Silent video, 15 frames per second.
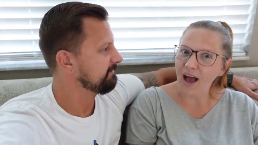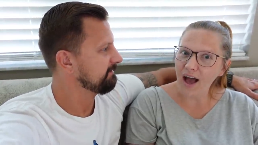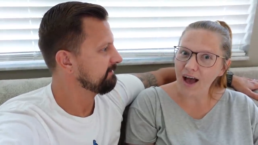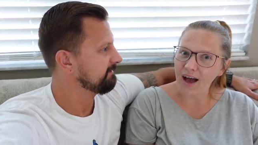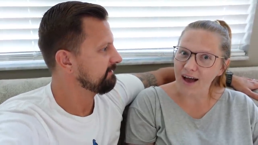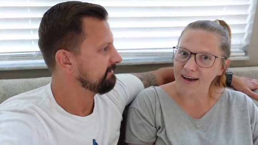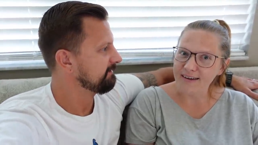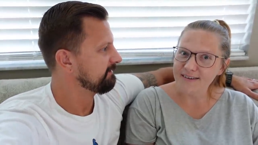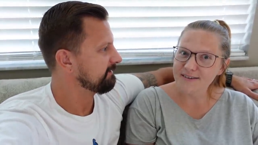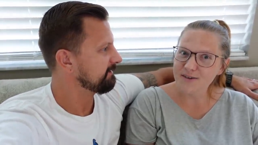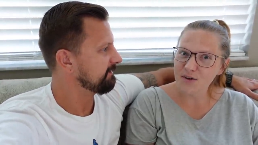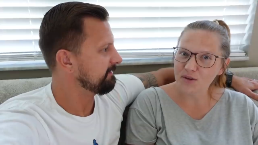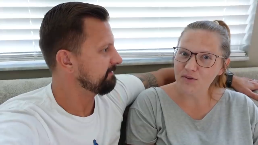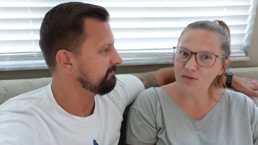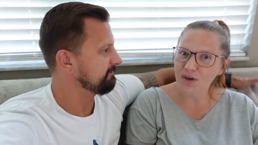Speaker 1: yeah.
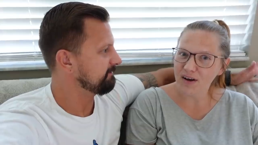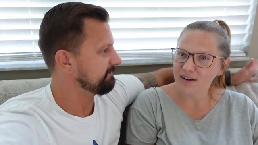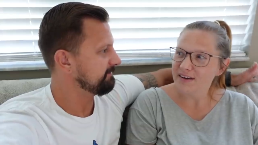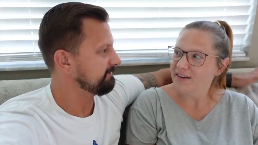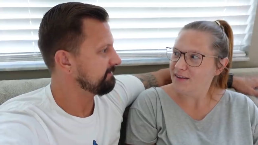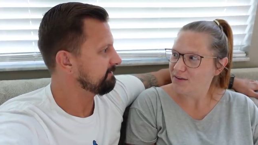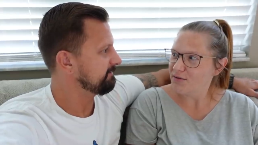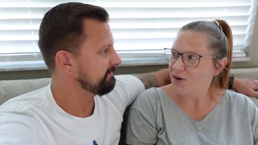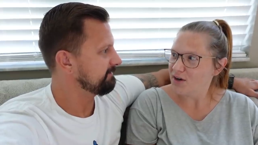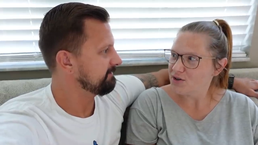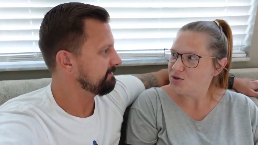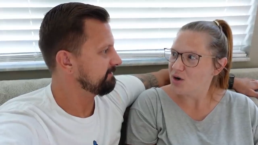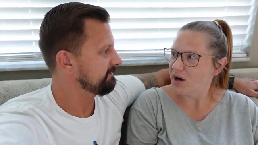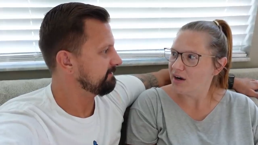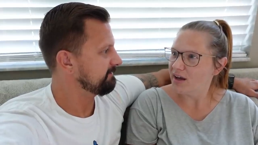So yeah. the front the
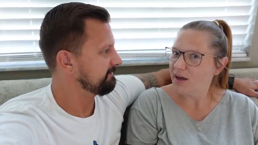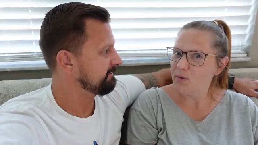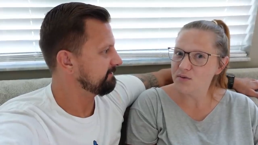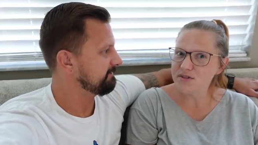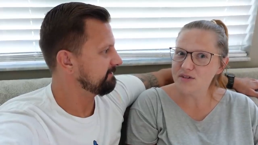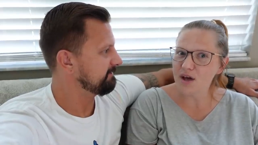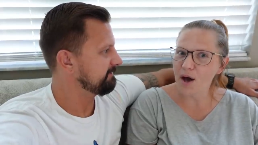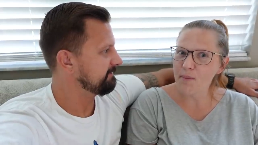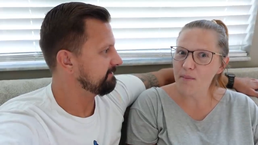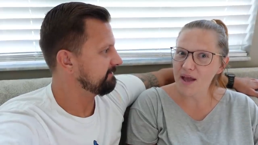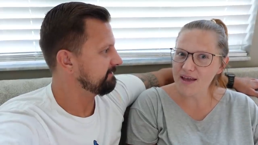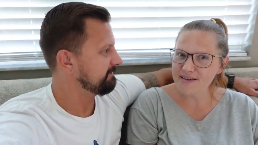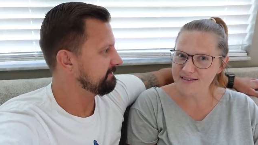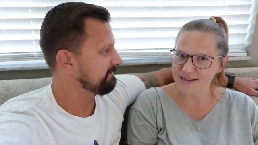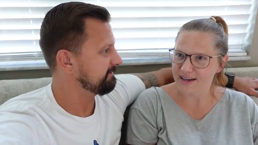front trunk, it was
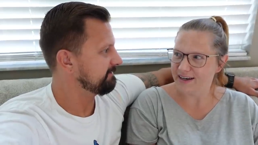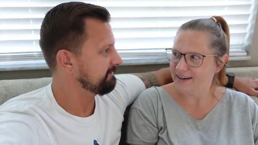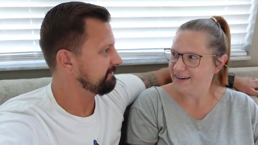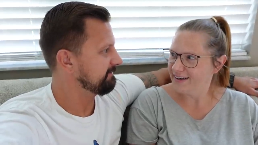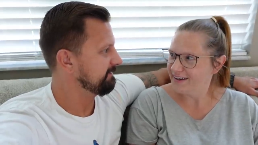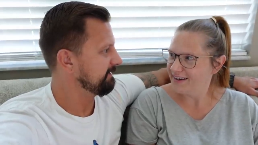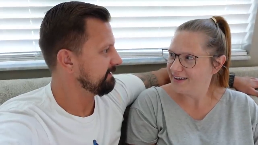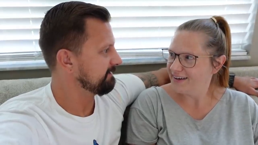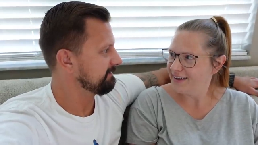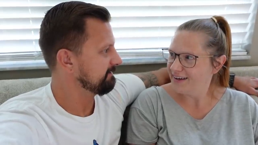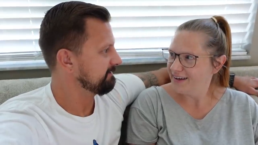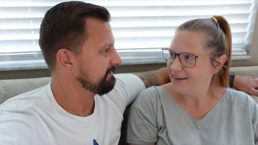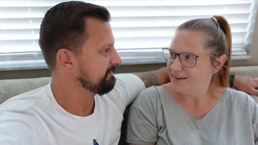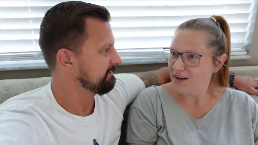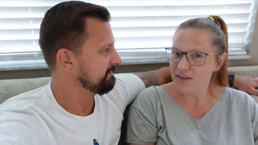amazing. Yeah.
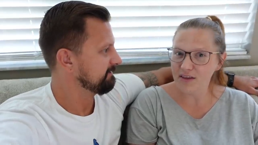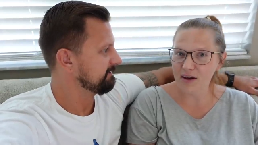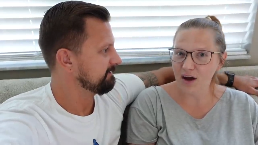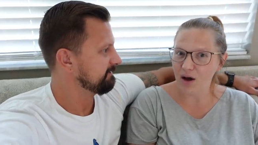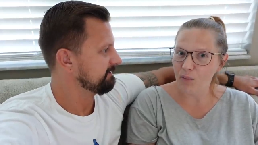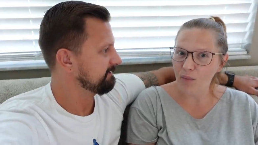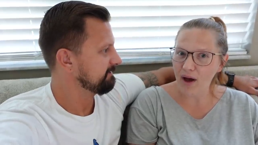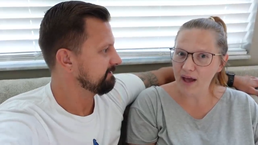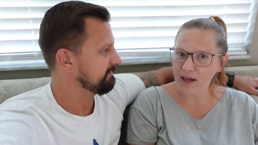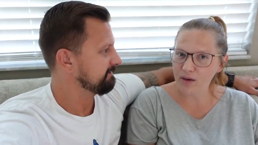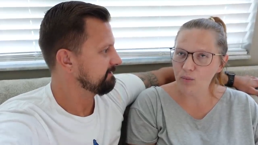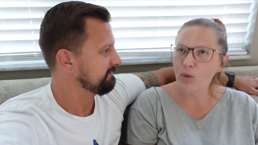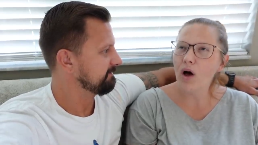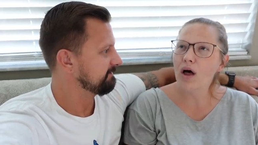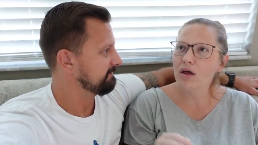Nothing got
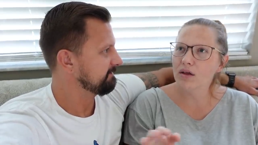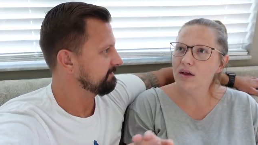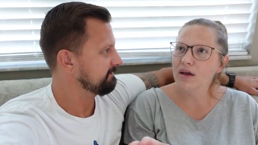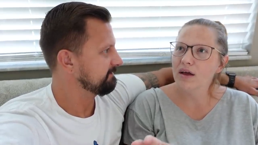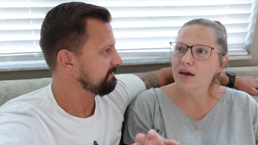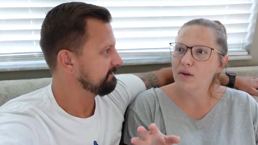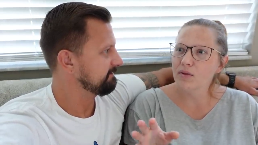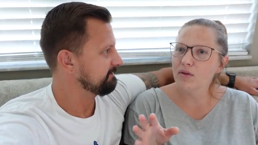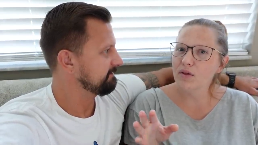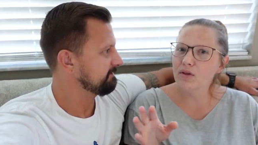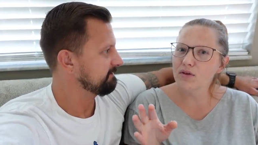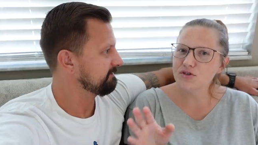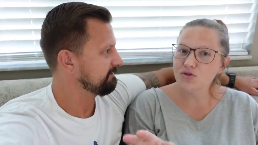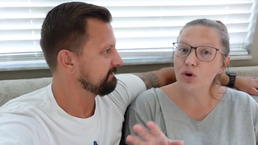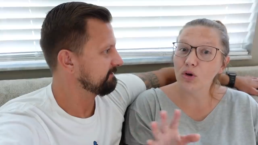wet. Well,
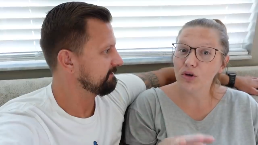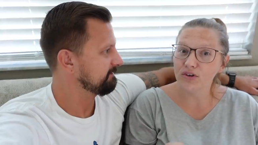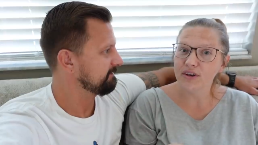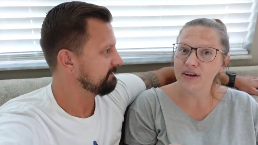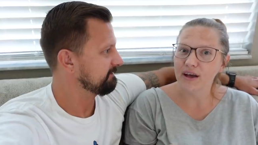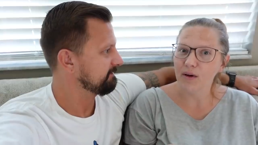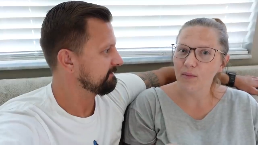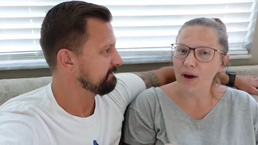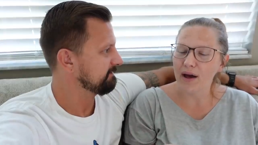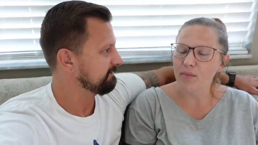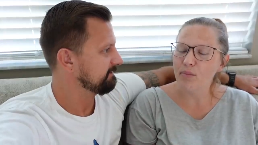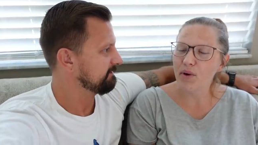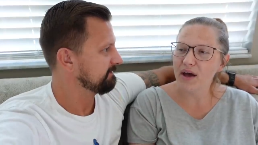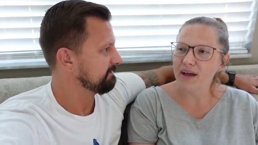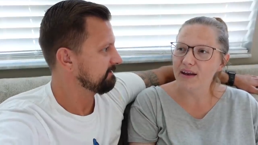the stroller did get
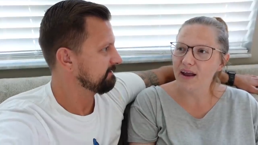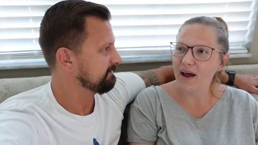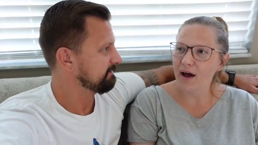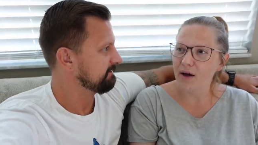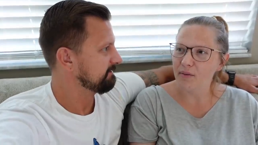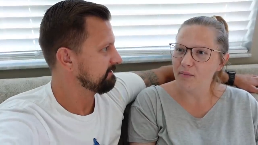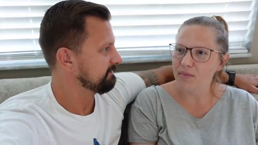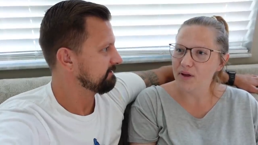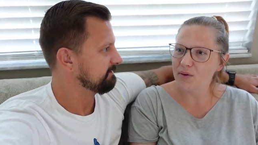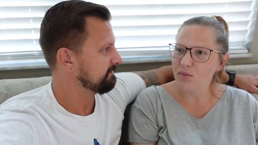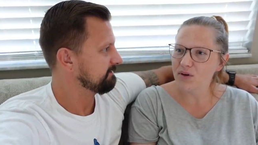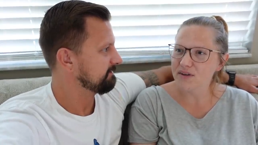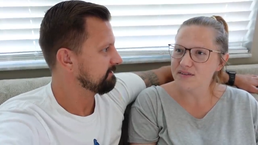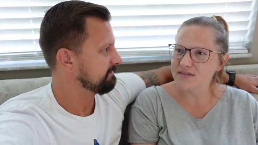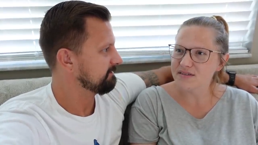wet, but um, it
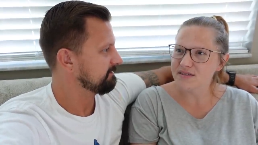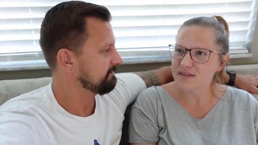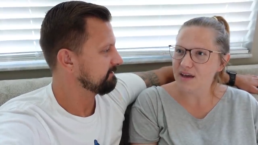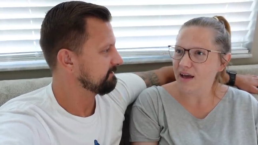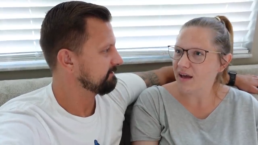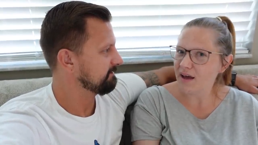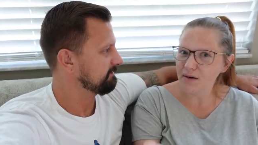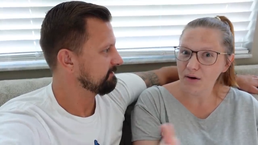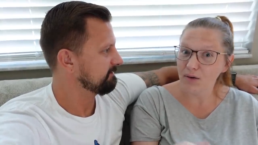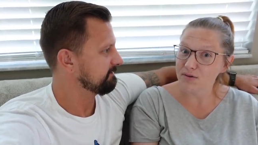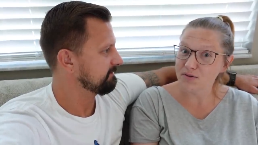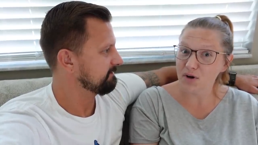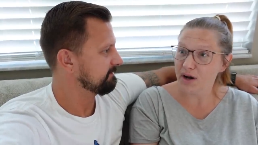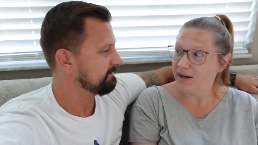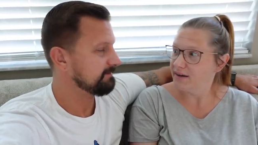was I don't know, it
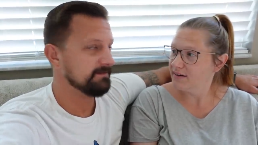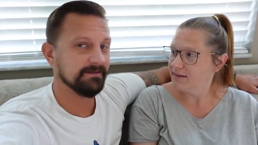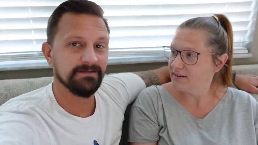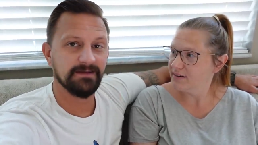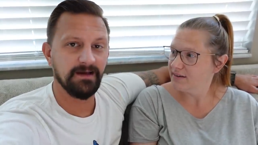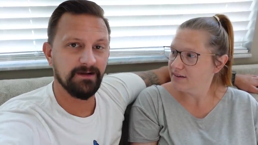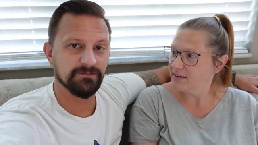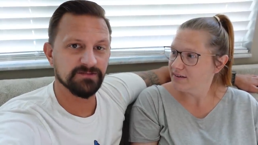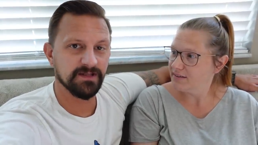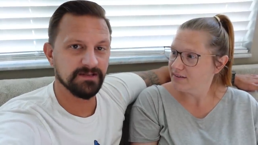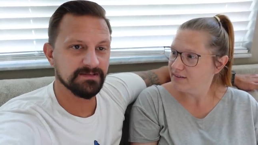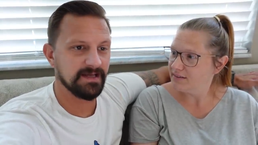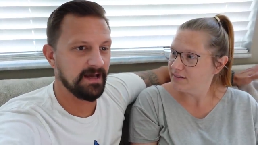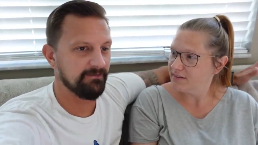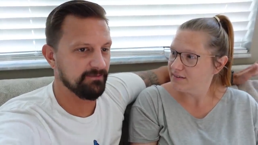was great.
Speaker 2: Yeah, it was
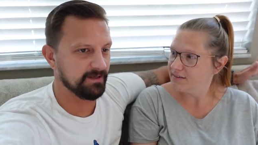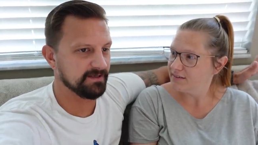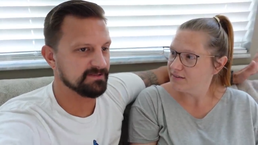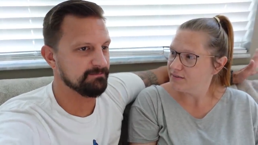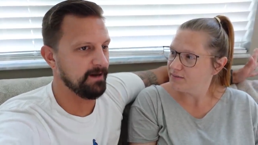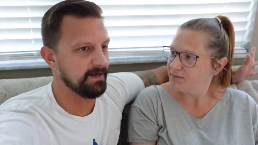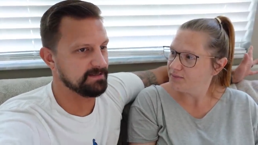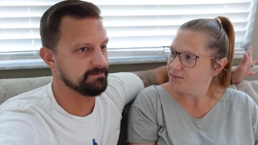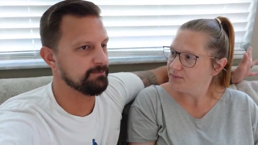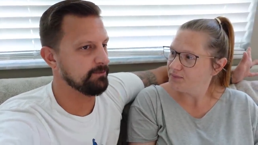nice to have like a spot to